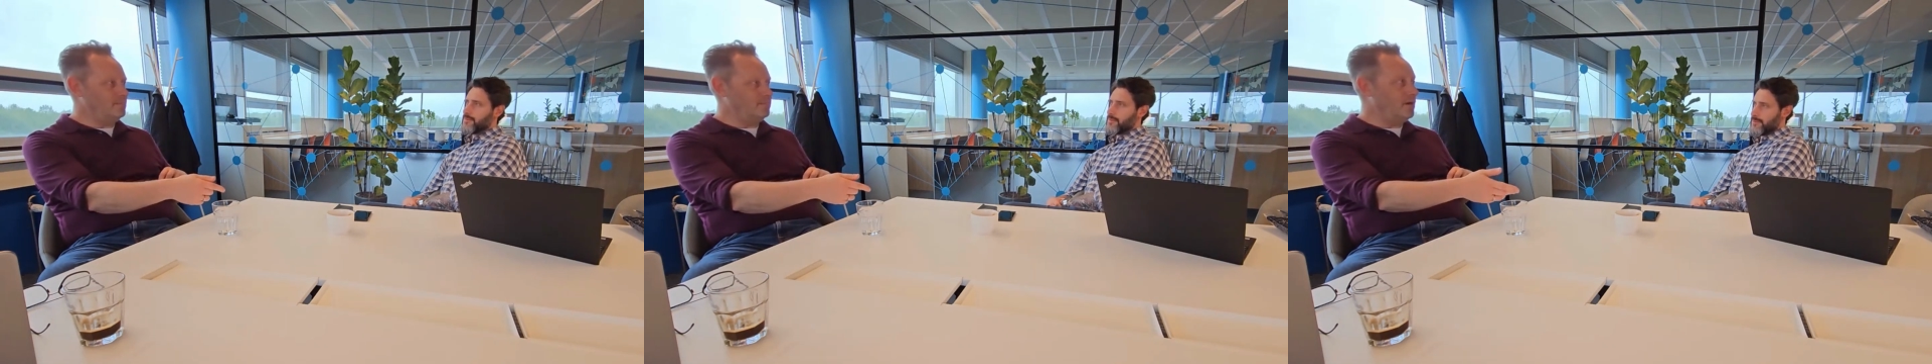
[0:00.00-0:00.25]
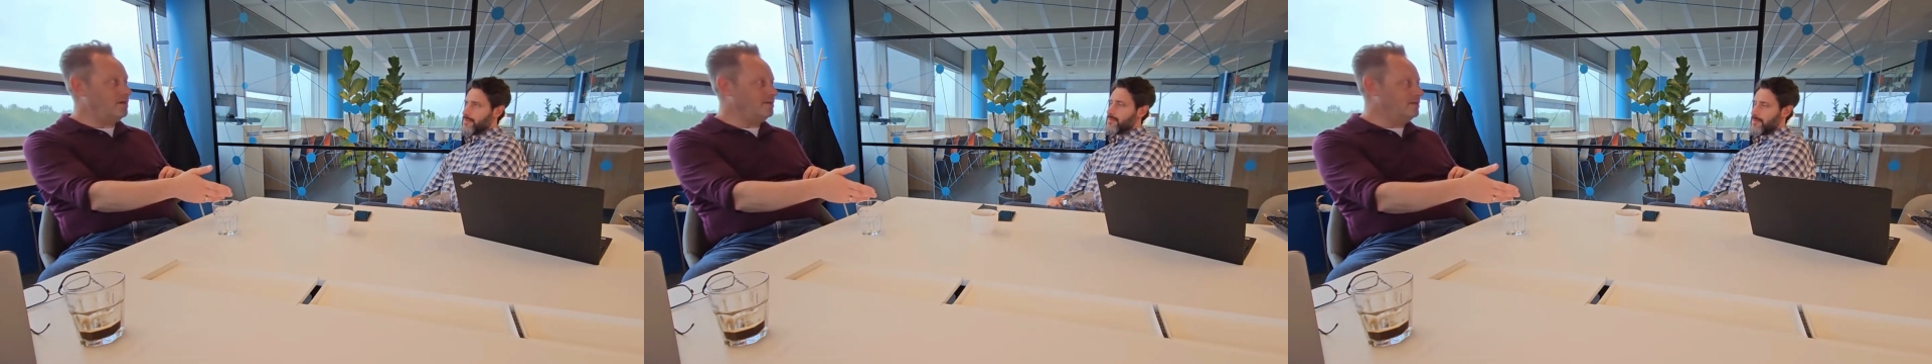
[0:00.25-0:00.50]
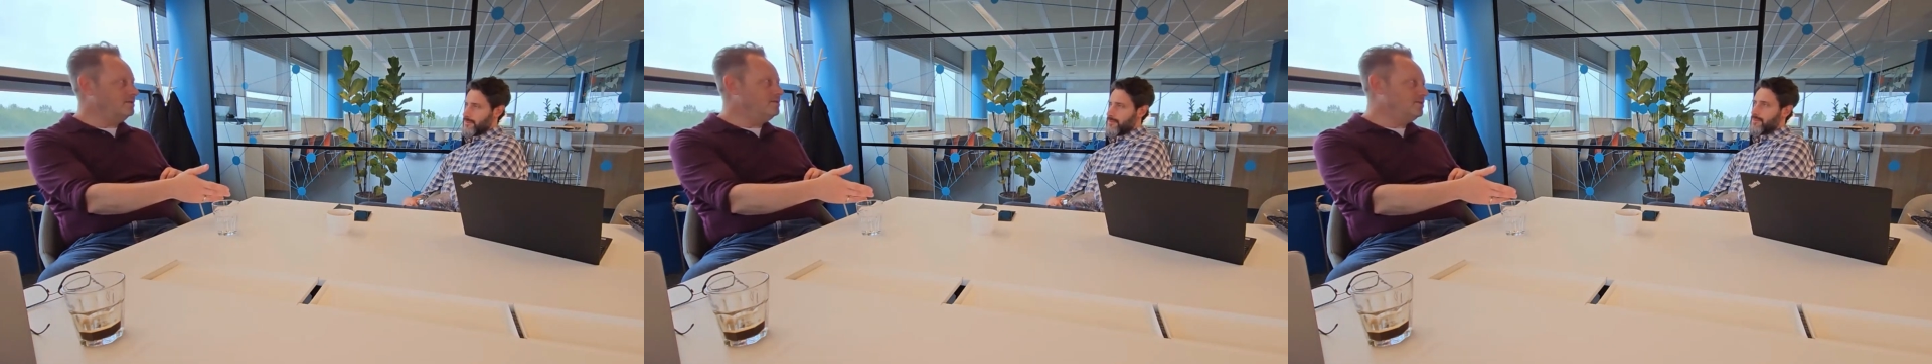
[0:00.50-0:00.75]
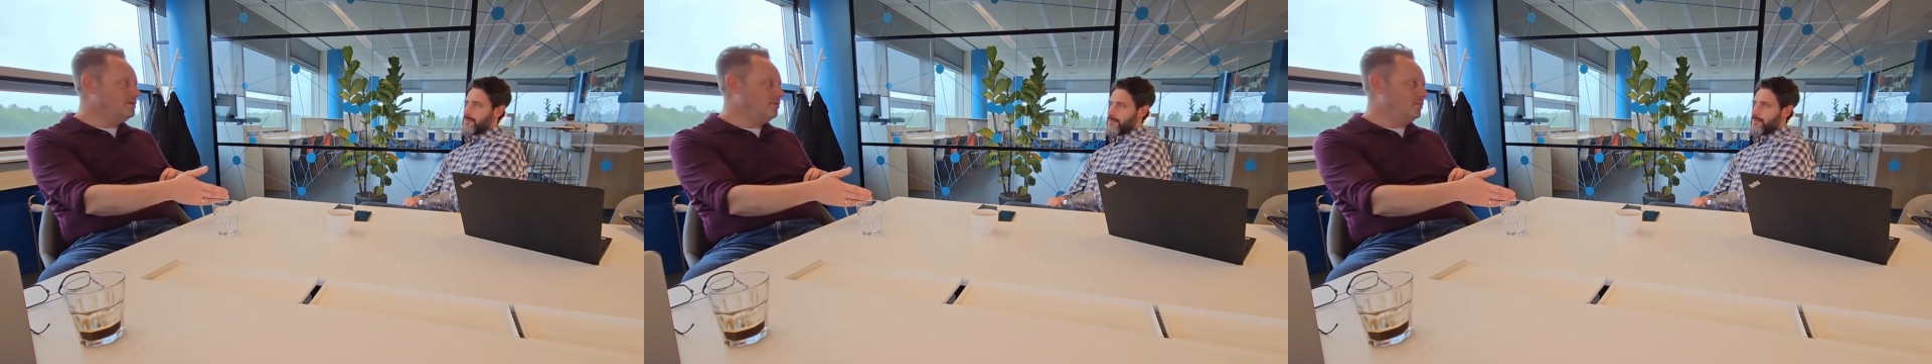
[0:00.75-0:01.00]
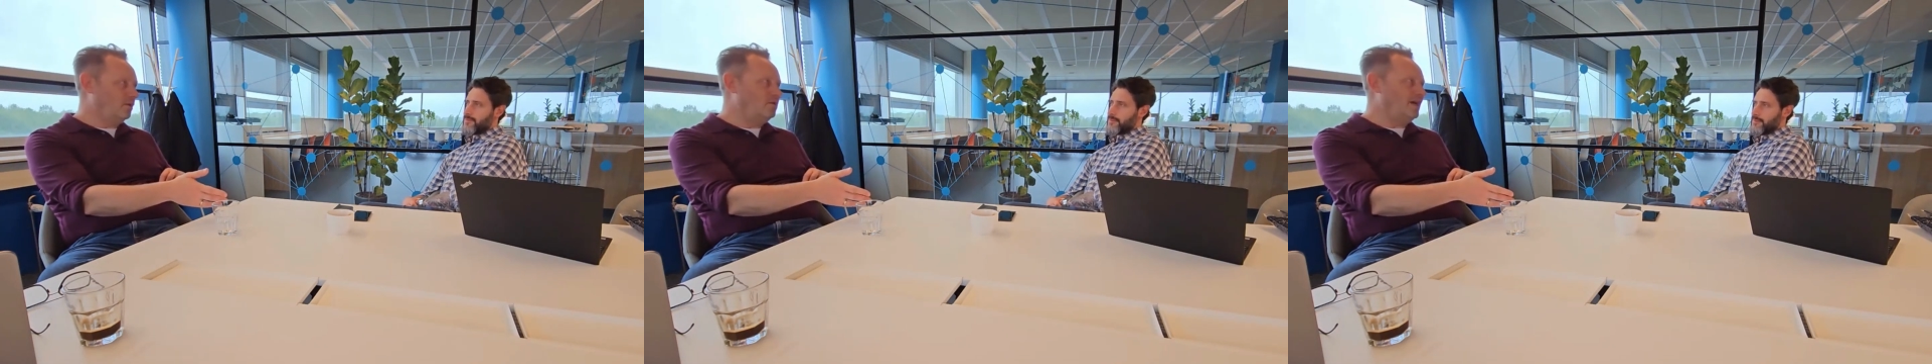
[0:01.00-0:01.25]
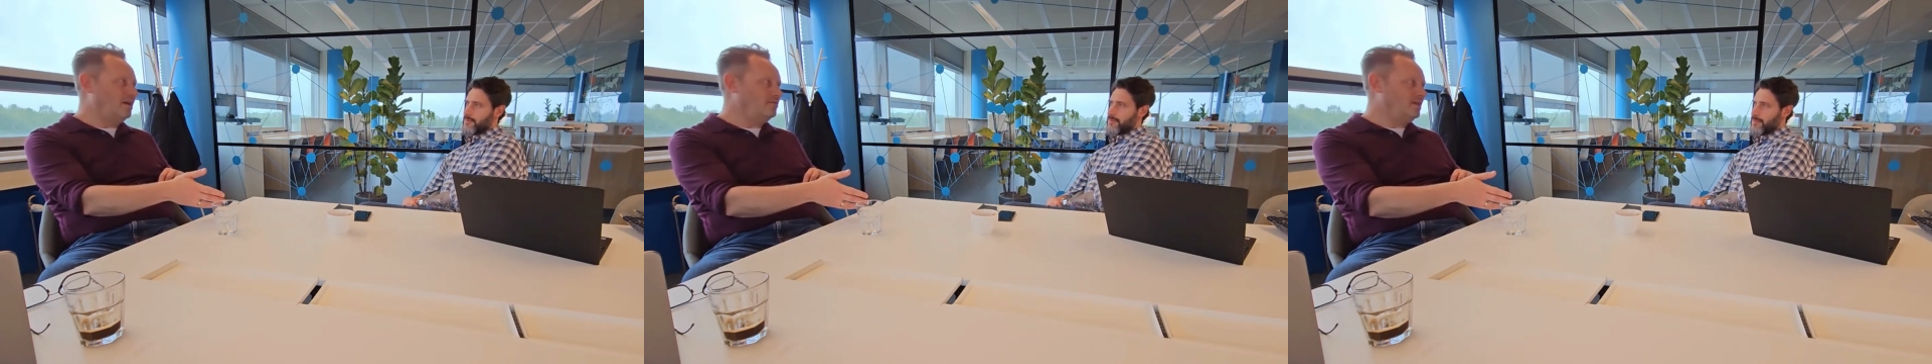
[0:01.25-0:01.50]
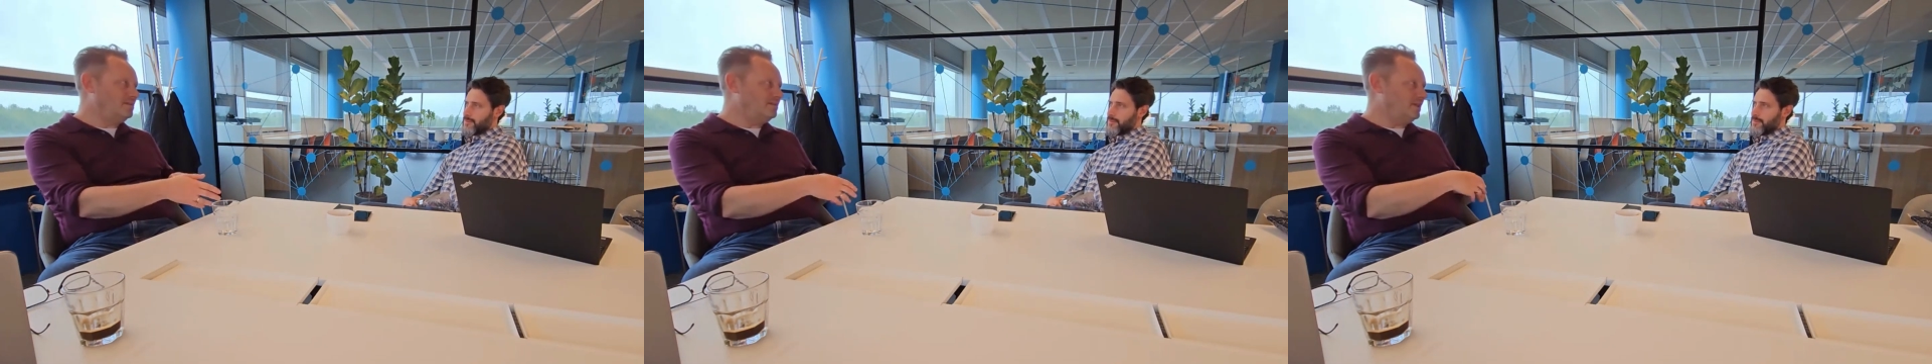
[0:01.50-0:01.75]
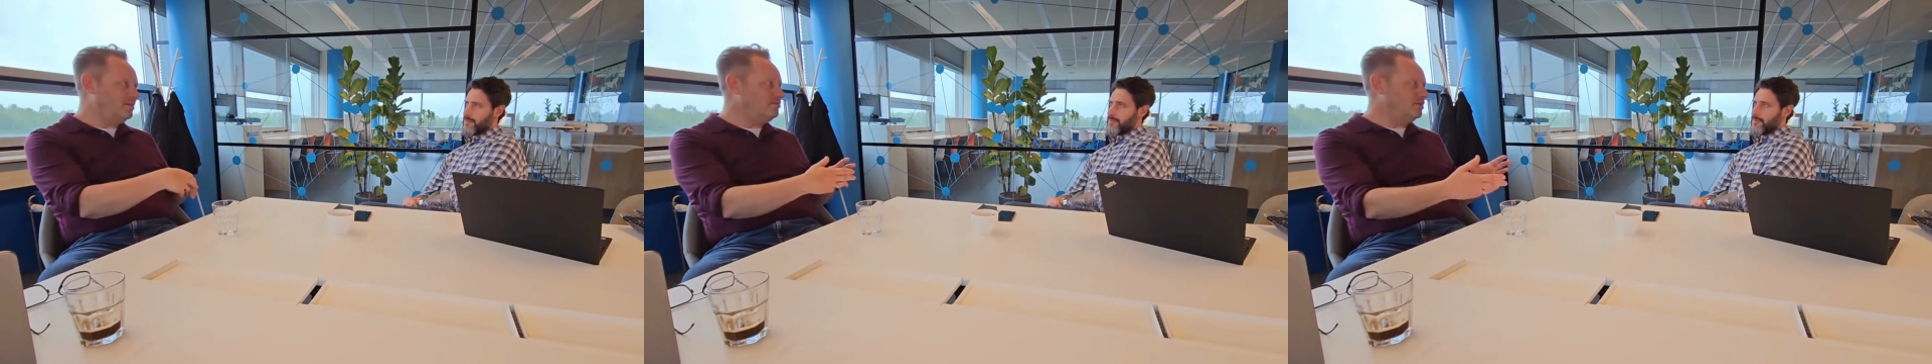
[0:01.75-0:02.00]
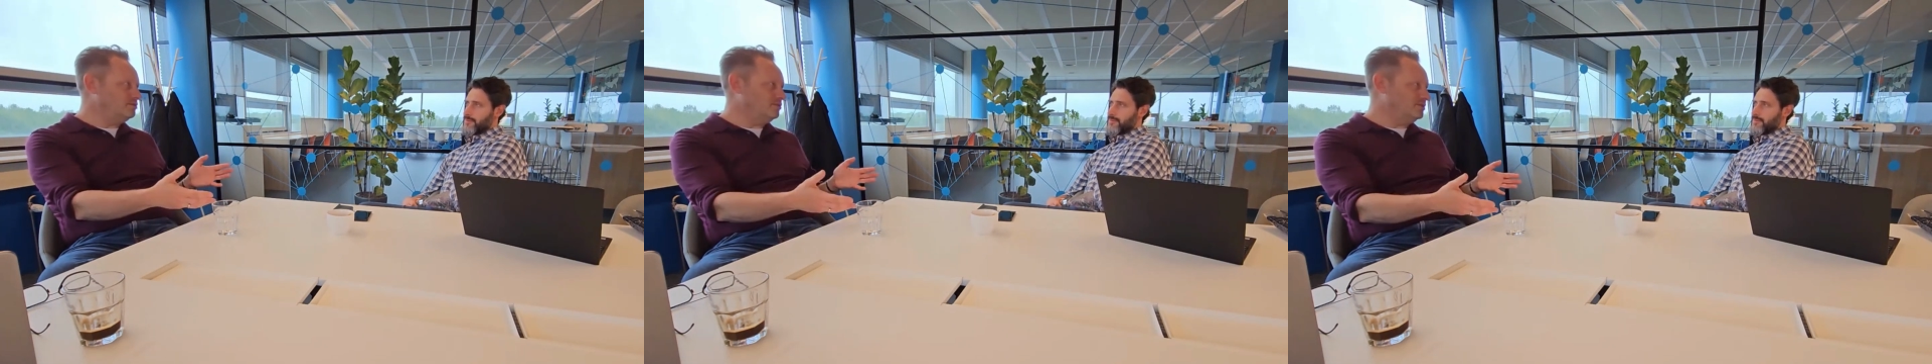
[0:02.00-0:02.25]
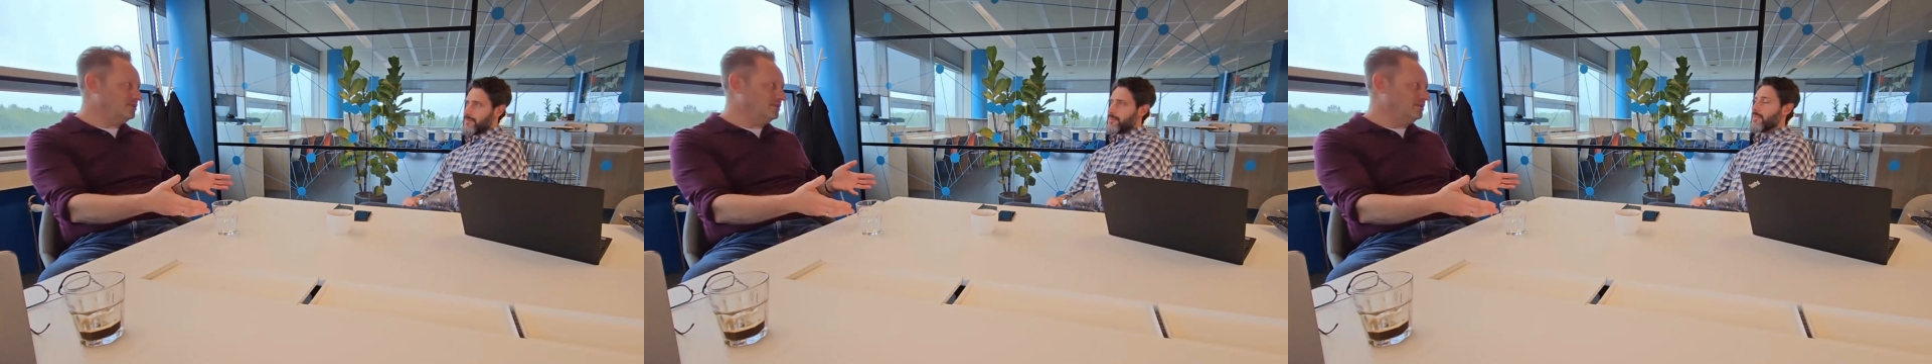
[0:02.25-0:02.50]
partner won't have that infrastructure.